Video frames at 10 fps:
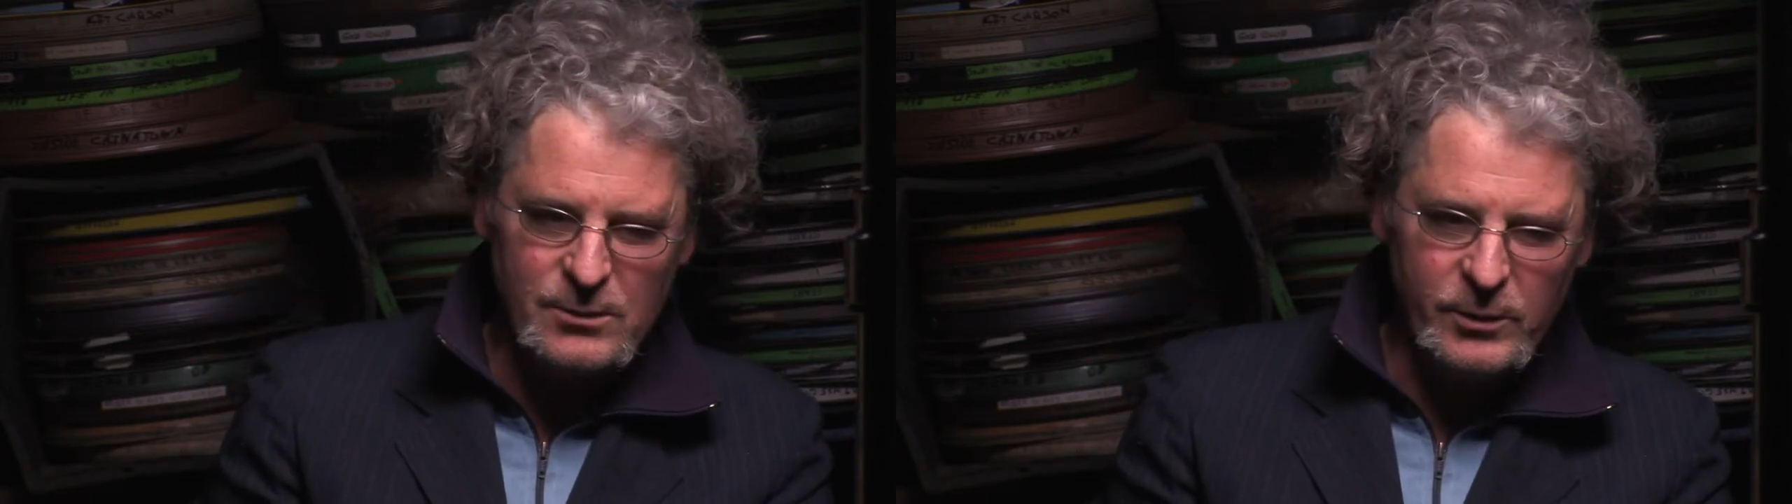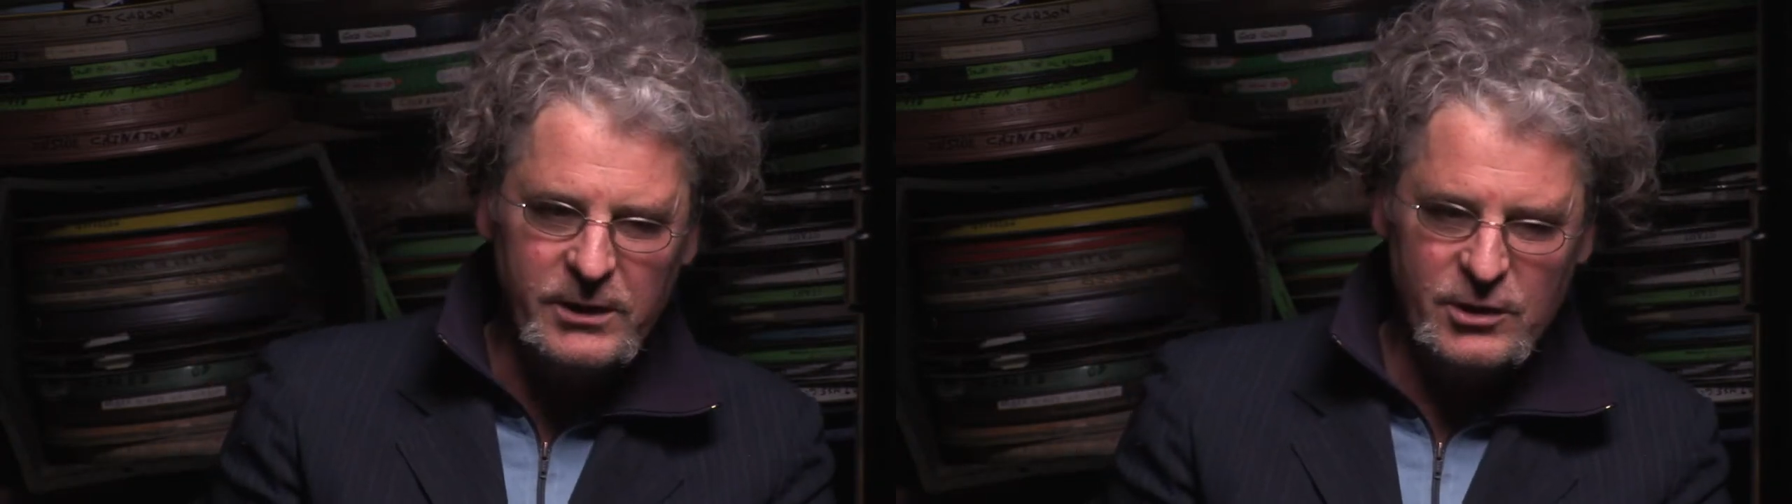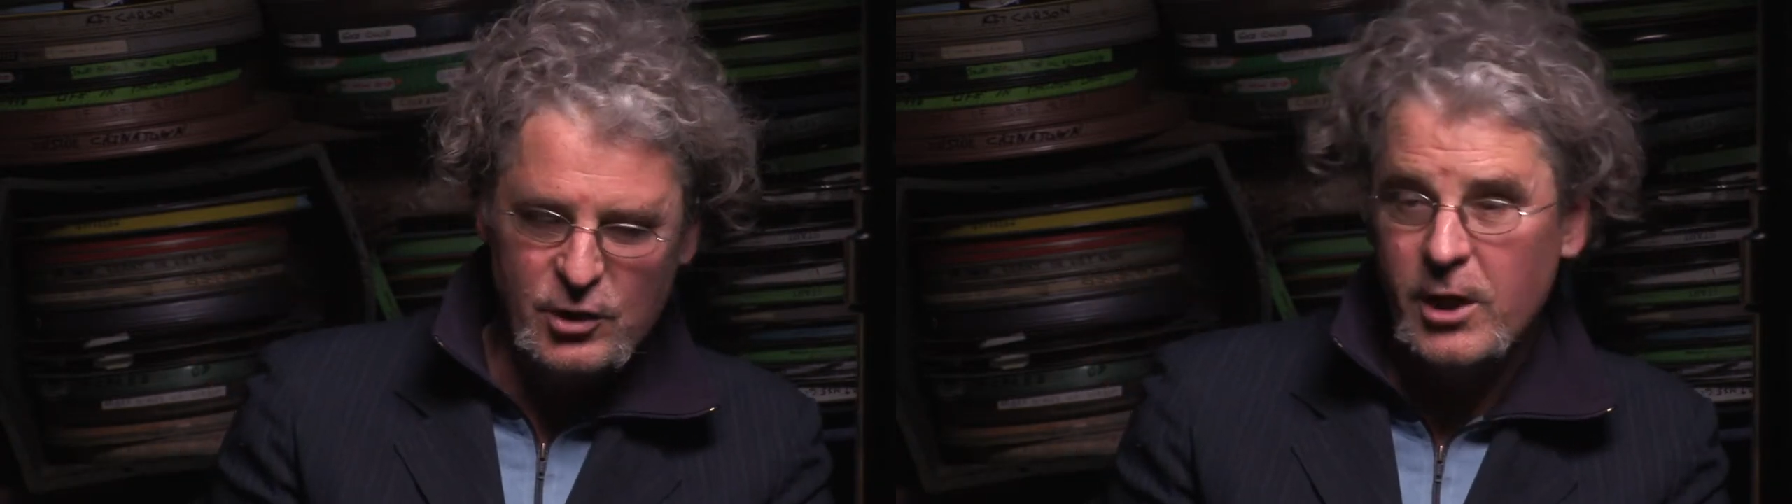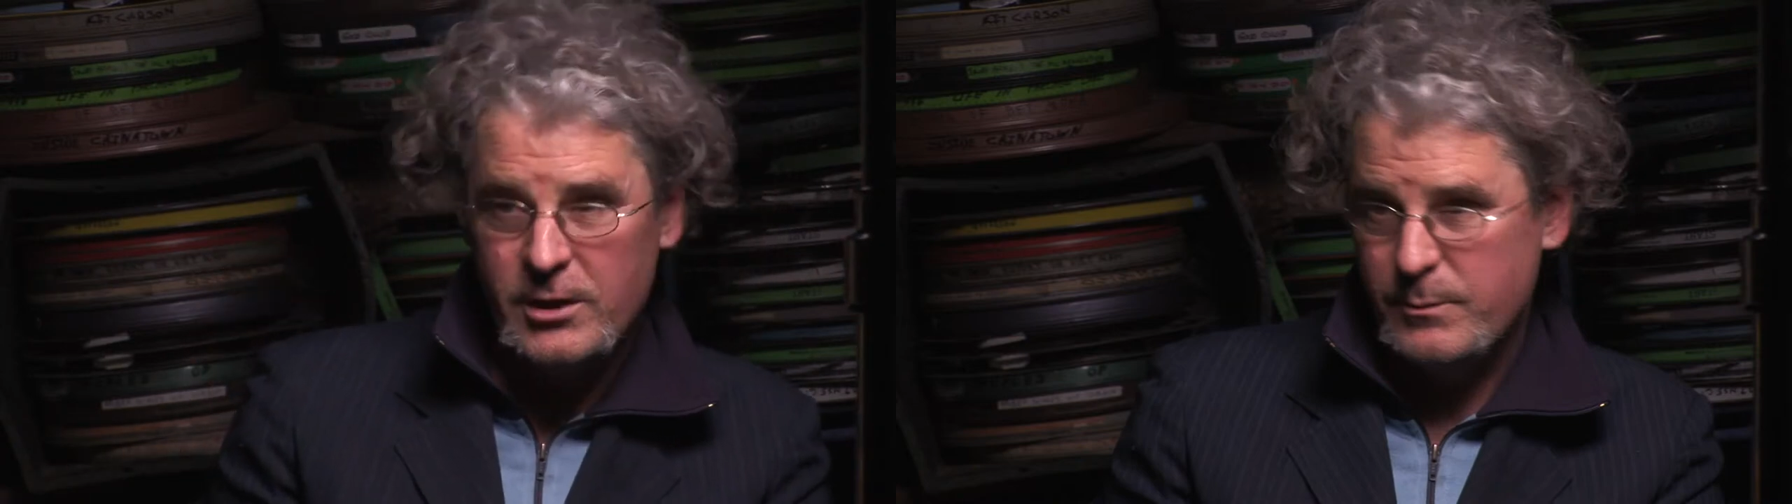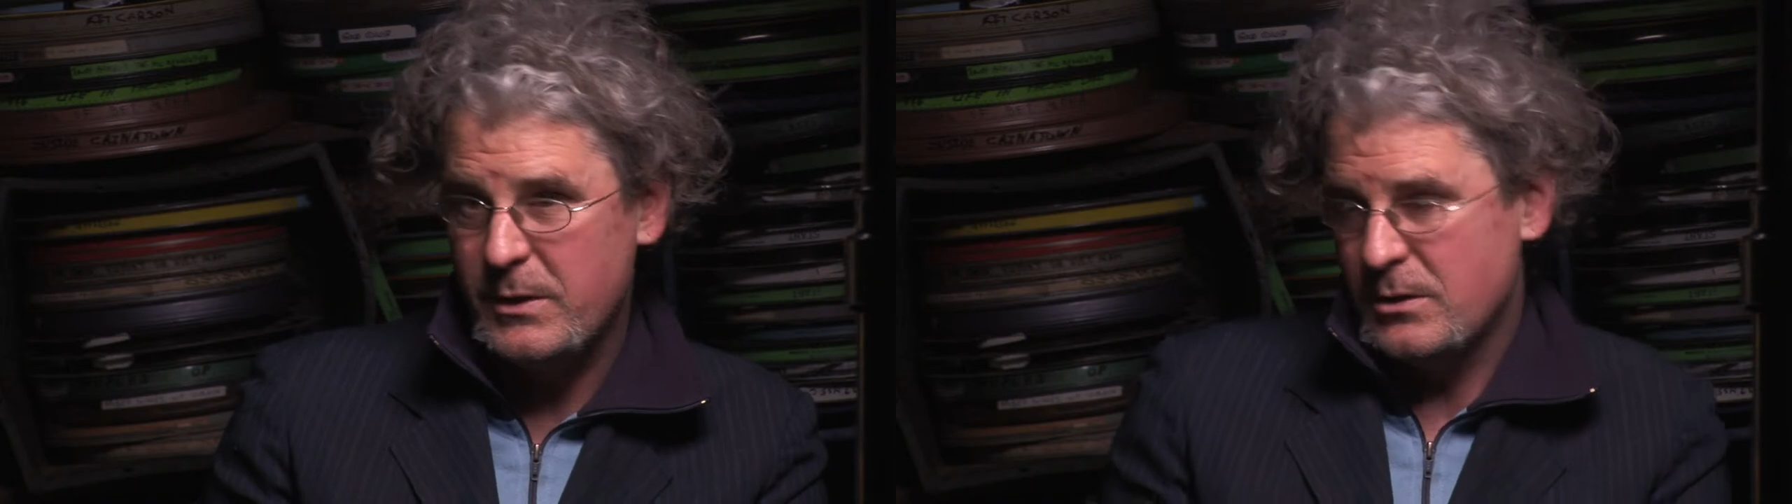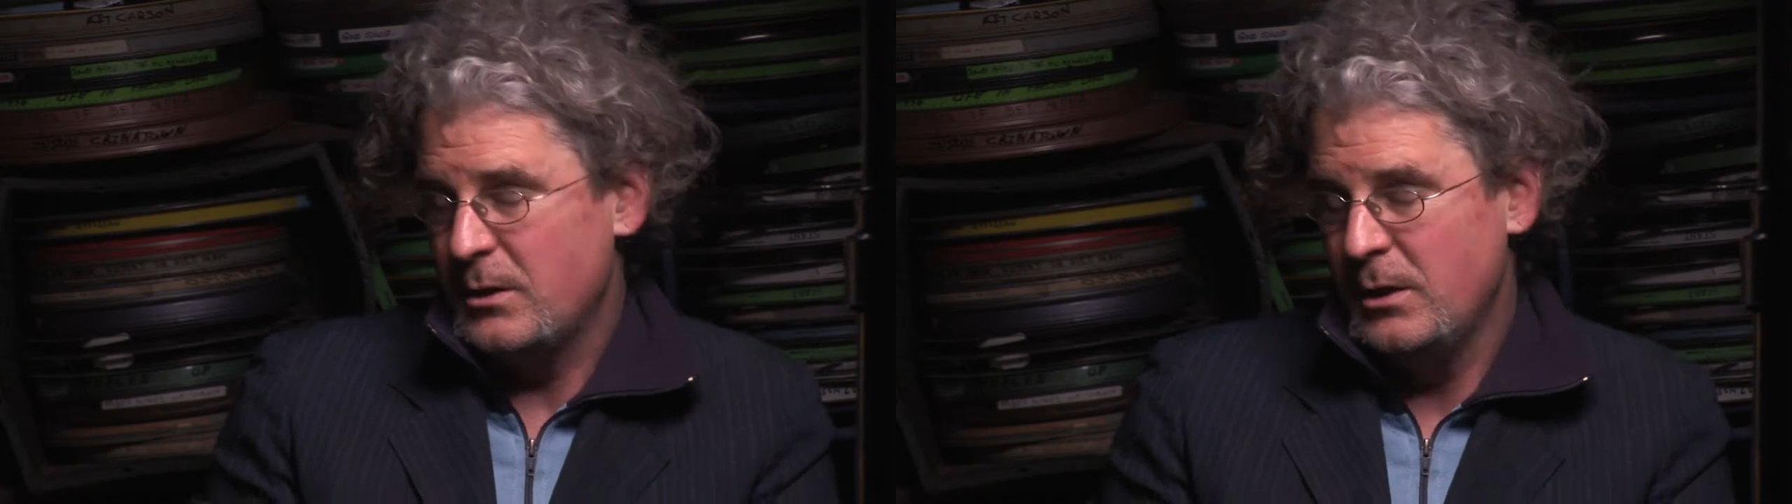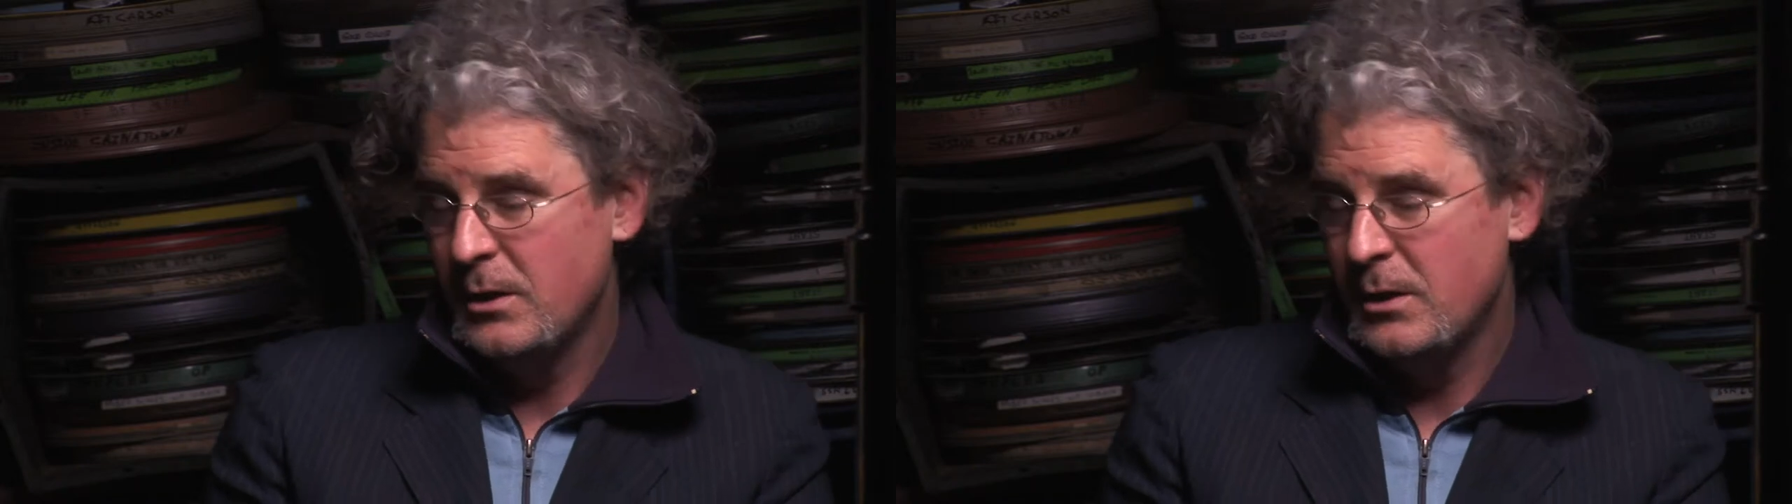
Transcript: and what they shot is basically